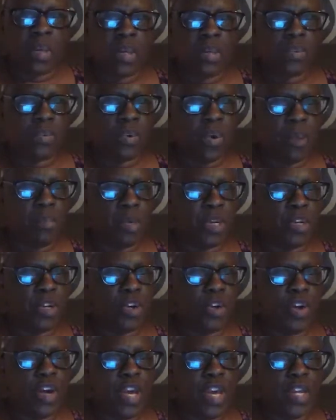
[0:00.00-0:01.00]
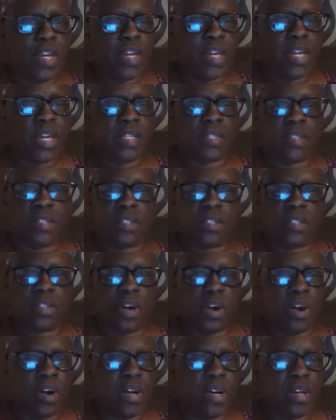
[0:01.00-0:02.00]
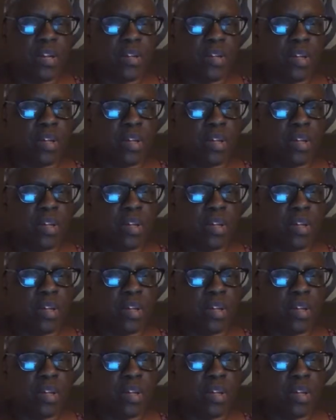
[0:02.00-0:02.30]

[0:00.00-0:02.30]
So I'm going to go ahead and get started.